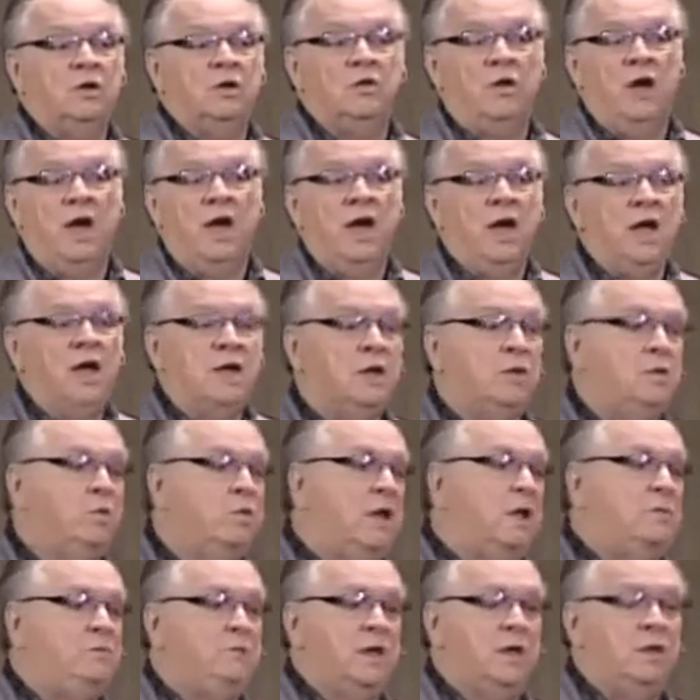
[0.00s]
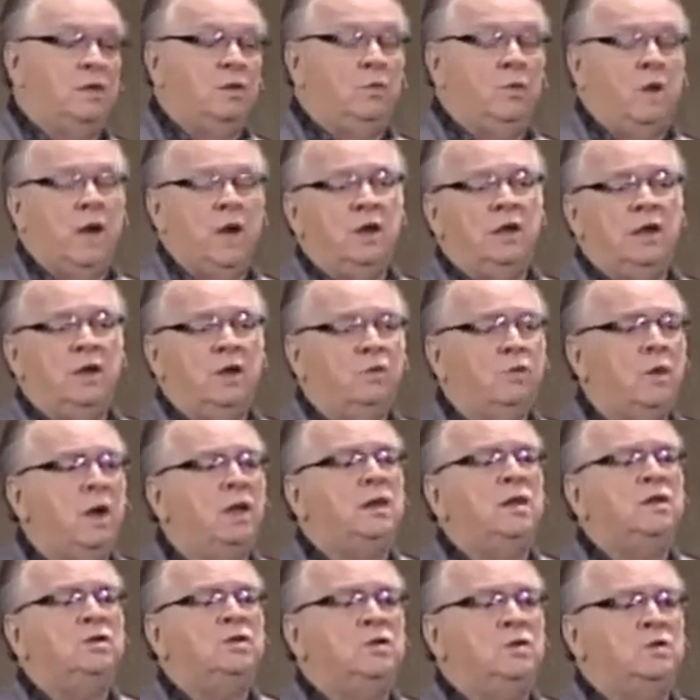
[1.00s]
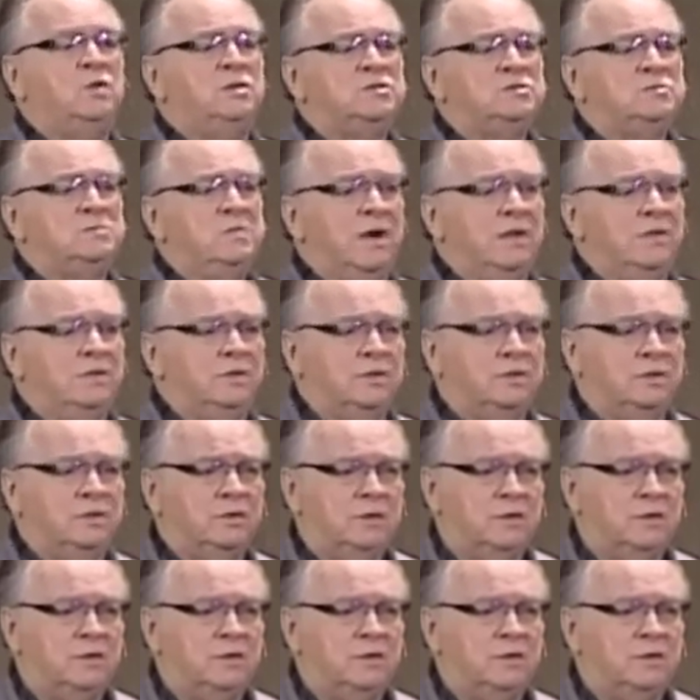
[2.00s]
crying, and weeping and wailing, running to his mother.